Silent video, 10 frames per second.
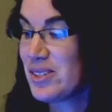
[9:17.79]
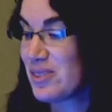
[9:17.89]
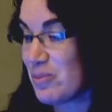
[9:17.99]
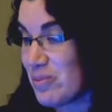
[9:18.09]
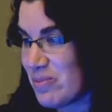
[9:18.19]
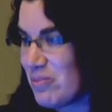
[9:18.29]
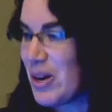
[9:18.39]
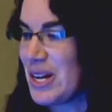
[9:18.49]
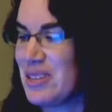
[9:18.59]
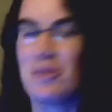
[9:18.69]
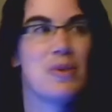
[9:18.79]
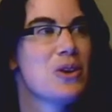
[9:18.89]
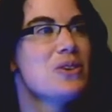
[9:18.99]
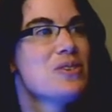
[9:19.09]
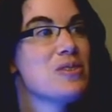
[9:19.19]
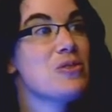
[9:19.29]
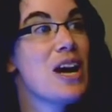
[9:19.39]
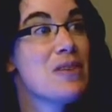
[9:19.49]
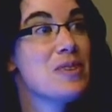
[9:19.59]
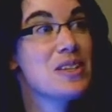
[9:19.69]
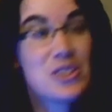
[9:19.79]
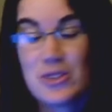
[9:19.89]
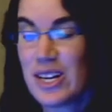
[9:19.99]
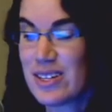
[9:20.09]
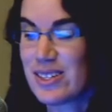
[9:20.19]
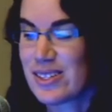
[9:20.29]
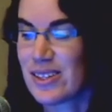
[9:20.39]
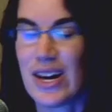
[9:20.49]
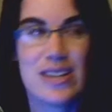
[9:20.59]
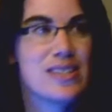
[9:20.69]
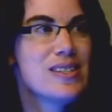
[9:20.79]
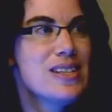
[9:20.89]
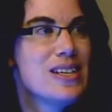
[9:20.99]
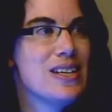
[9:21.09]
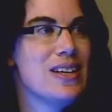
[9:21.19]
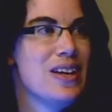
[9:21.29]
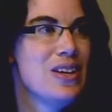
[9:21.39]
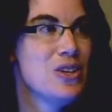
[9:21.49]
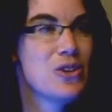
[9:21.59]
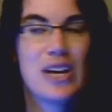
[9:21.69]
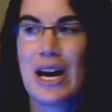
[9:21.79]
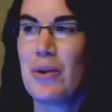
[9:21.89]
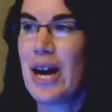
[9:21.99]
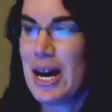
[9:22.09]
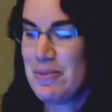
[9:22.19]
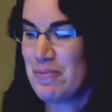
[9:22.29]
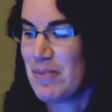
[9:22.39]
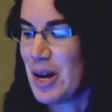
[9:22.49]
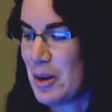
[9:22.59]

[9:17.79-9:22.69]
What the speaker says: Once, by the miracles of graphics, you get to slide C, you're now at